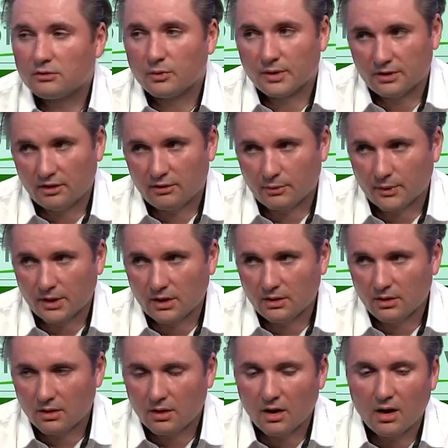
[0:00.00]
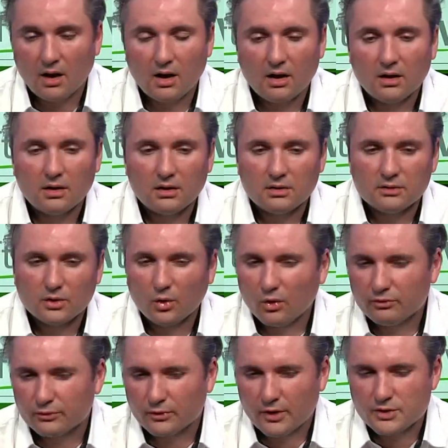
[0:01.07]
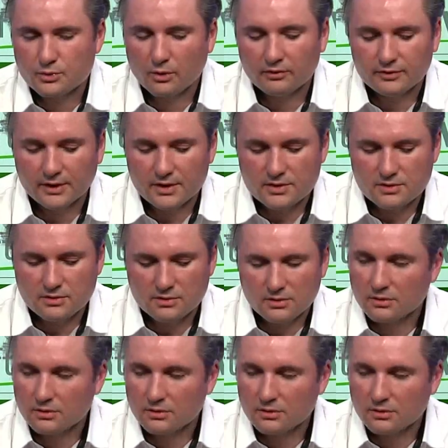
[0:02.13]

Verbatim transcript: 23. Uh, the goal for us roughly is. Oh, so you've